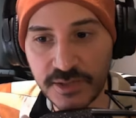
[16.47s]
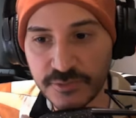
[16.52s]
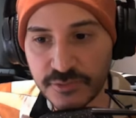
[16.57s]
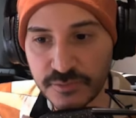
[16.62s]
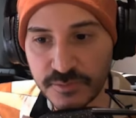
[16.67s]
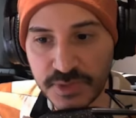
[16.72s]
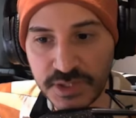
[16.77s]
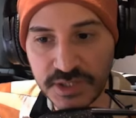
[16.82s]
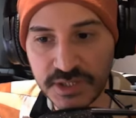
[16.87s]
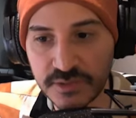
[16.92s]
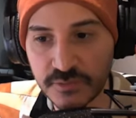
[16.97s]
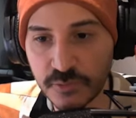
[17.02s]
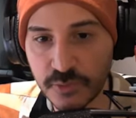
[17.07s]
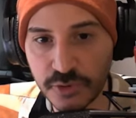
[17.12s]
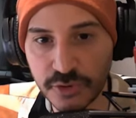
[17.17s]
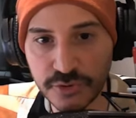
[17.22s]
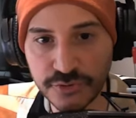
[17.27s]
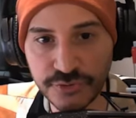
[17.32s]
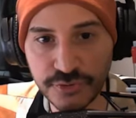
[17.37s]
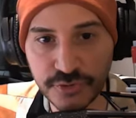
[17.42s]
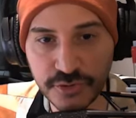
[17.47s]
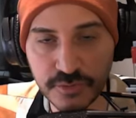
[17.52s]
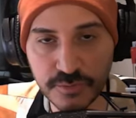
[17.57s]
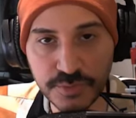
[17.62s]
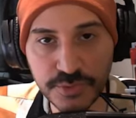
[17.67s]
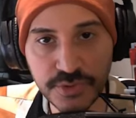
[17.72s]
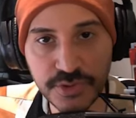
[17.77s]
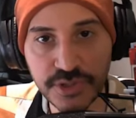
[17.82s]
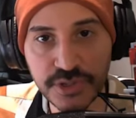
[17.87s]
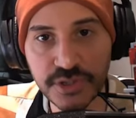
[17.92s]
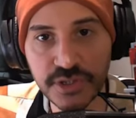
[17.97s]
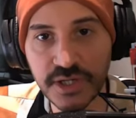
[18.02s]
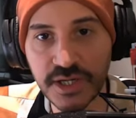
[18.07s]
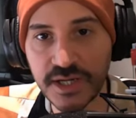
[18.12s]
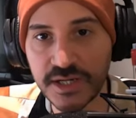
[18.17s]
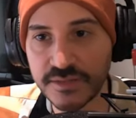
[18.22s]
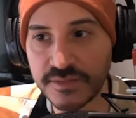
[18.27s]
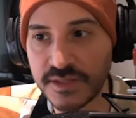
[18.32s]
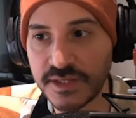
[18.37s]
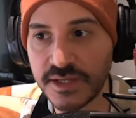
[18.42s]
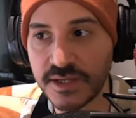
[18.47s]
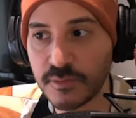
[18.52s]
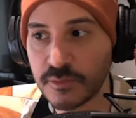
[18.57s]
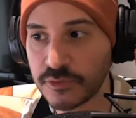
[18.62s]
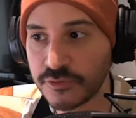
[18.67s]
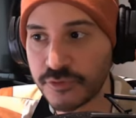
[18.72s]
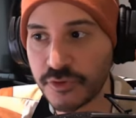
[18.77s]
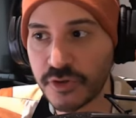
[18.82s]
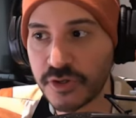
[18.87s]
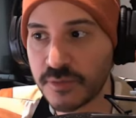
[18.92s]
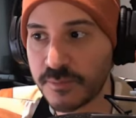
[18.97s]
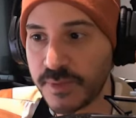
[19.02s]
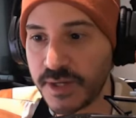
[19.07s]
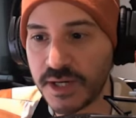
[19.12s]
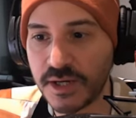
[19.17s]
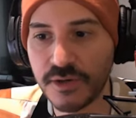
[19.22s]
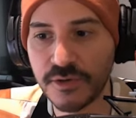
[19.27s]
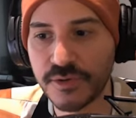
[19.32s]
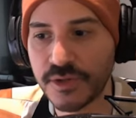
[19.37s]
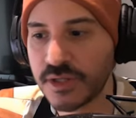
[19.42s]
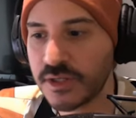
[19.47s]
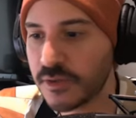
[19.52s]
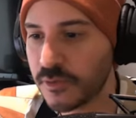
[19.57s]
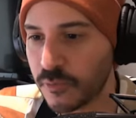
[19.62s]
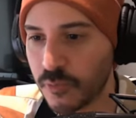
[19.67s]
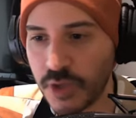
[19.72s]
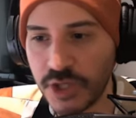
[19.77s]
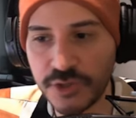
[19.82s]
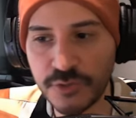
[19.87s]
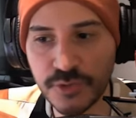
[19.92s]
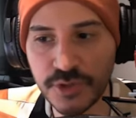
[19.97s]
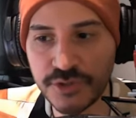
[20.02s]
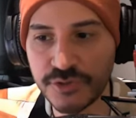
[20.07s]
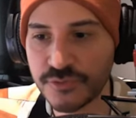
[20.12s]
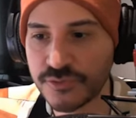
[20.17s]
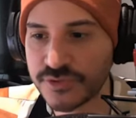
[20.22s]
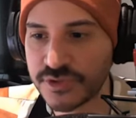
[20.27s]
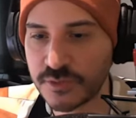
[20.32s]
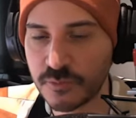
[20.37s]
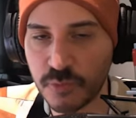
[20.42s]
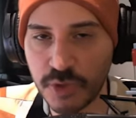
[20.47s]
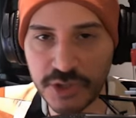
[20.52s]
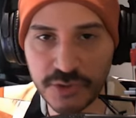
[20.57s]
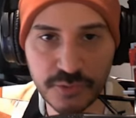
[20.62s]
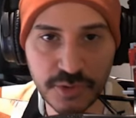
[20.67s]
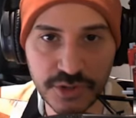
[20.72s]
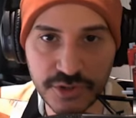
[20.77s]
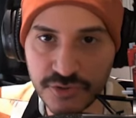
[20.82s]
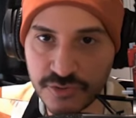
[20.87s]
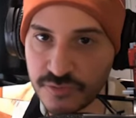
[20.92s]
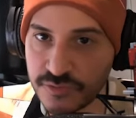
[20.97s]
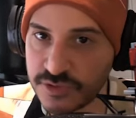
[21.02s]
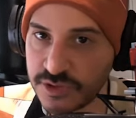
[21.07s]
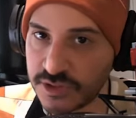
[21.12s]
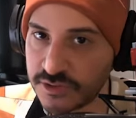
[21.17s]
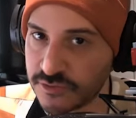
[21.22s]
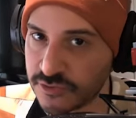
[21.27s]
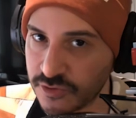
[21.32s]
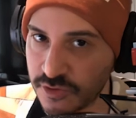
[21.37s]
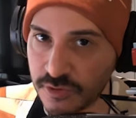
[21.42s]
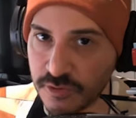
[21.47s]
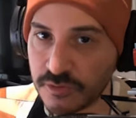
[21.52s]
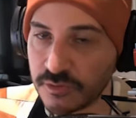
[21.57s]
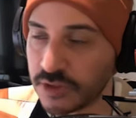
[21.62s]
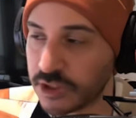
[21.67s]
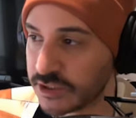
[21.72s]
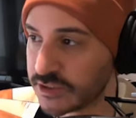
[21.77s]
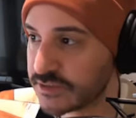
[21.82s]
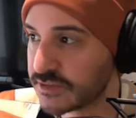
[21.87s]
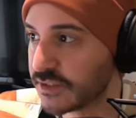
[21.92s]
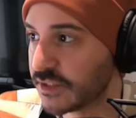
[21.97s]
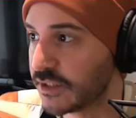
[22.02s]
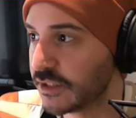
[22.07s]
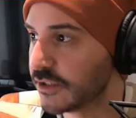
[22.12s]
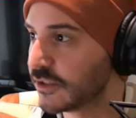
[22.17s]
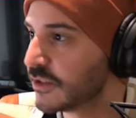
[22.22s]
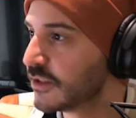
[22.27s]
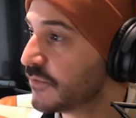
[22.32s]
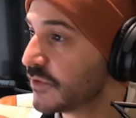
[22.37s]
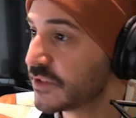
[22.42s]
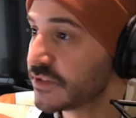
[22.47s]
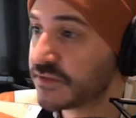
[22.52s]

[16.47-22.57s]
how to make it work on your computer, and then I will talk about why do I use it, why do I choose it, so let's start. The